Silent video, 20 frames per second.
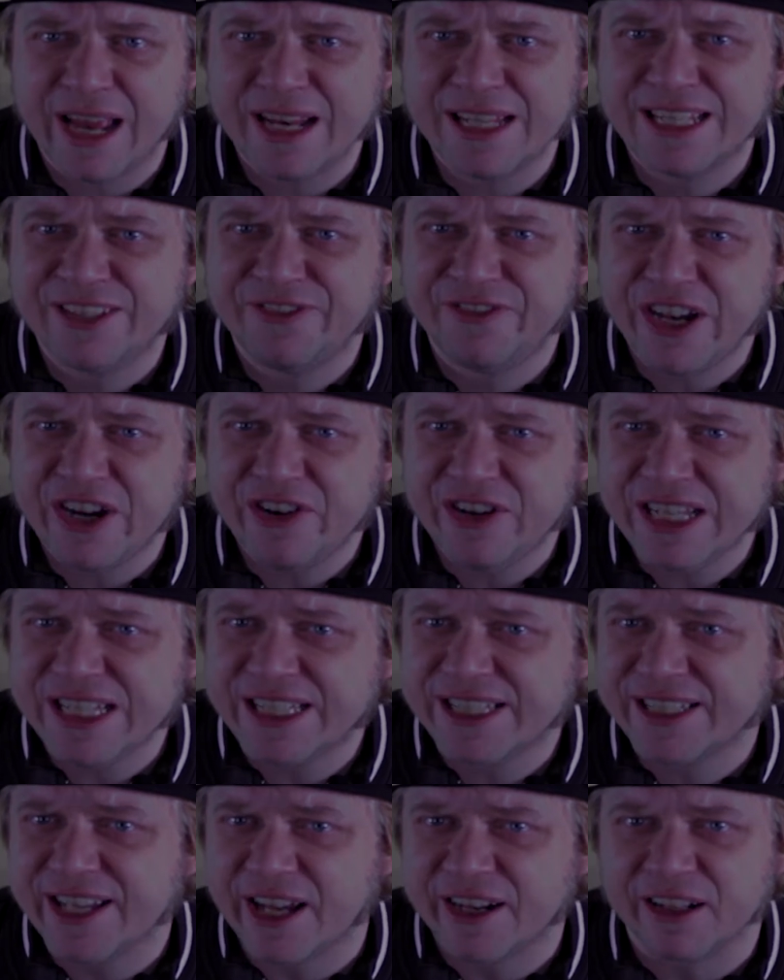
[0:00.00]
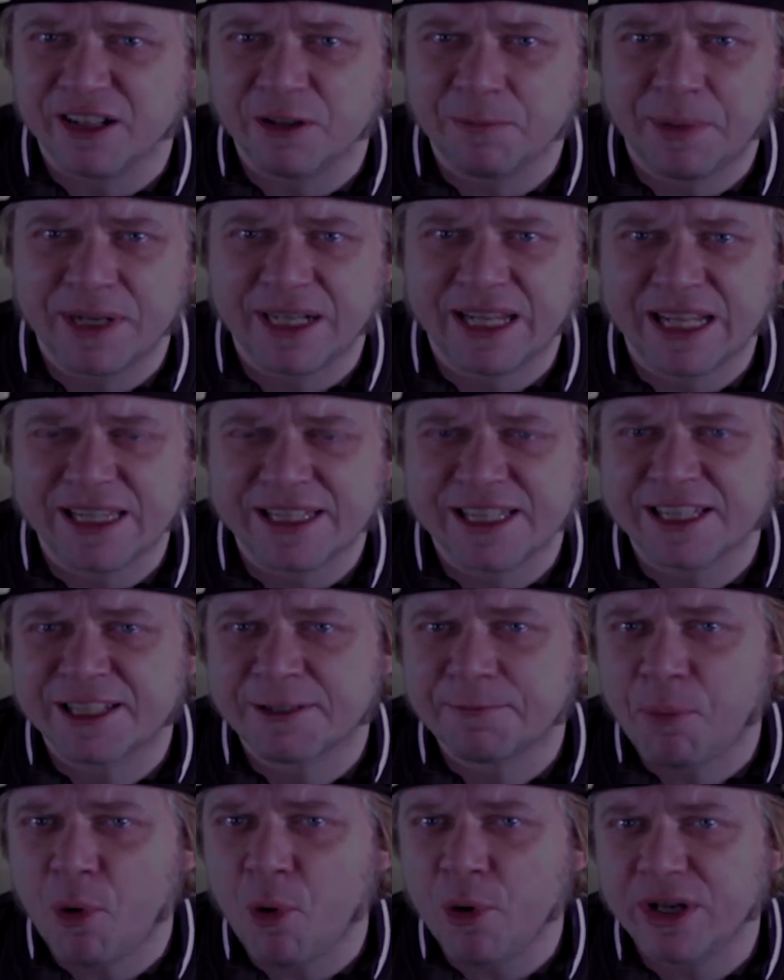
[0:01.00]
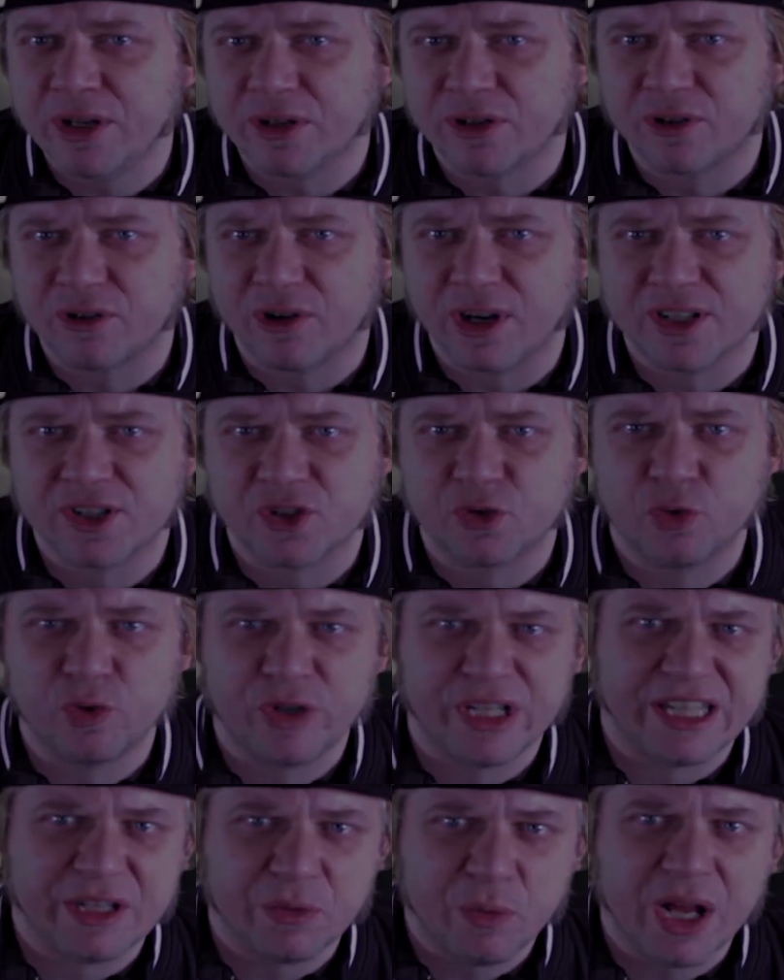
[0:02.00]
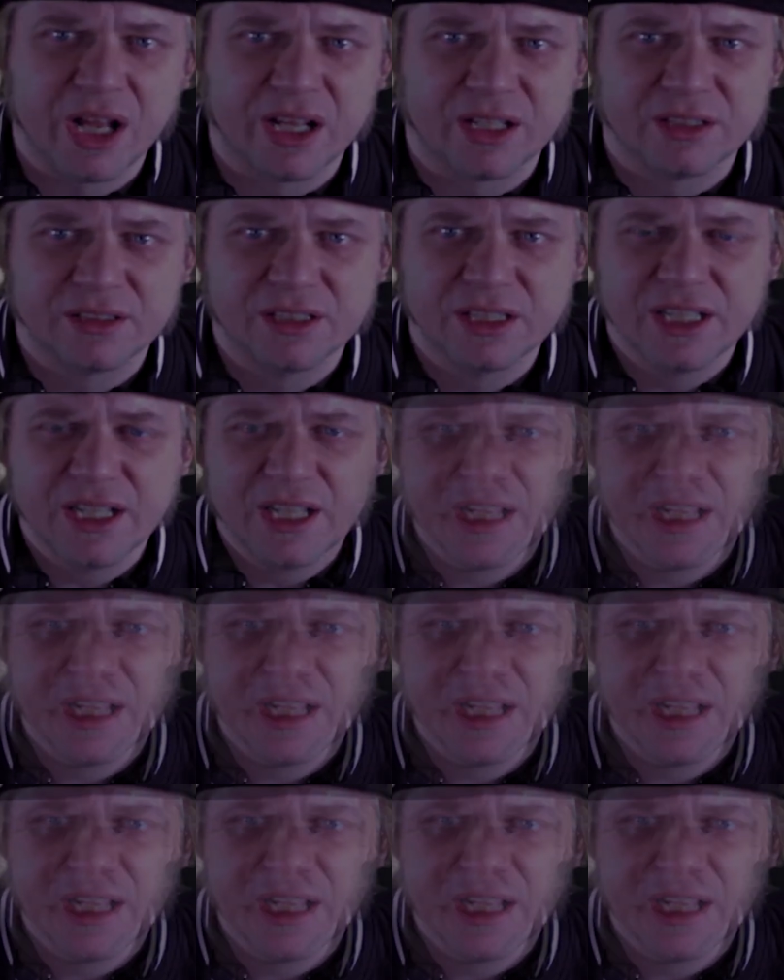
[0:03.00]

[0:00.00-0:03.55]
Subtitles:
is very subtle but gets its point across really well.